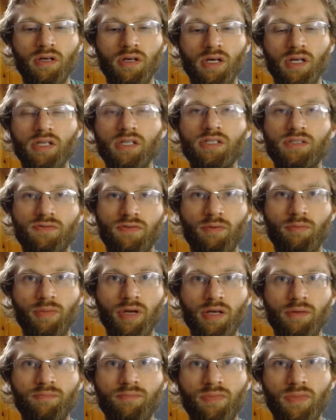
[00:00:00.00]
at least for
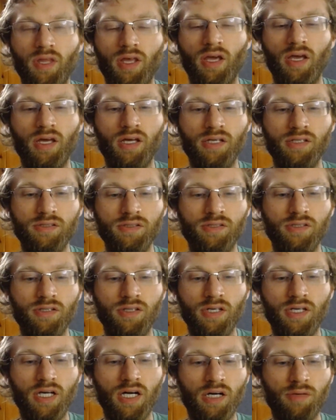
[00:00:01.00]
me. And
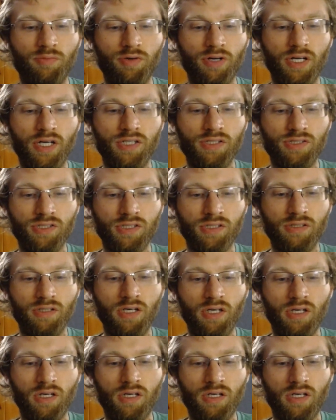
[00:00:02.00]
the comprehension
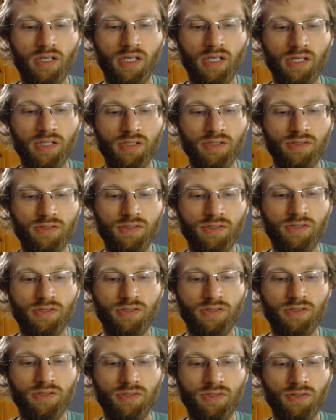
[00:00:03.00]

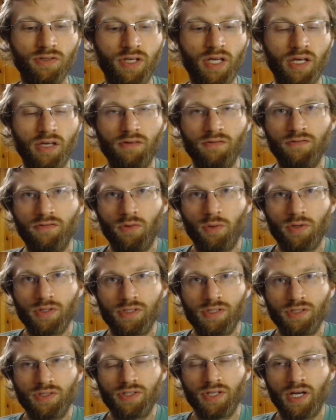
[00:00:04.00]
is, you can't
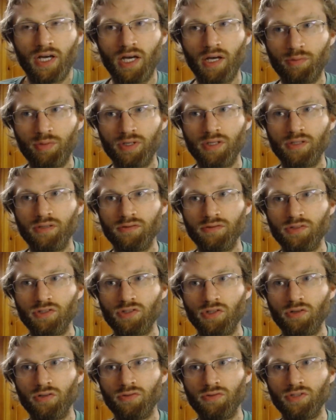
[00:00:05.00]
force it to happen,
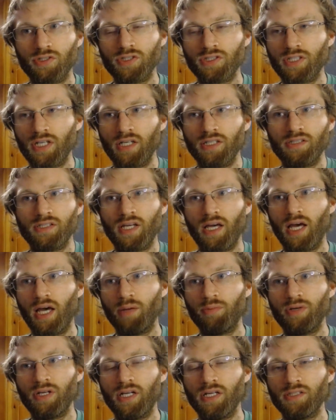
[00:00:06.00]
so it just has to
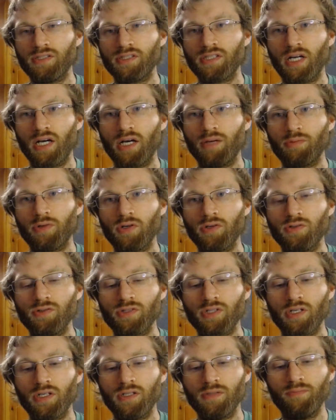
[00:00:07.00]
happen as time goes
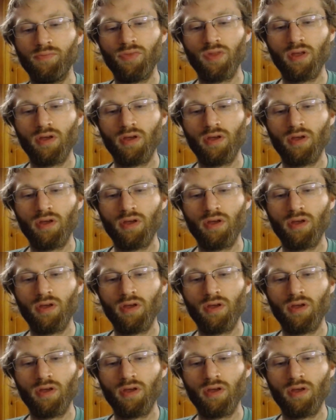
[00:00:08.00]
on.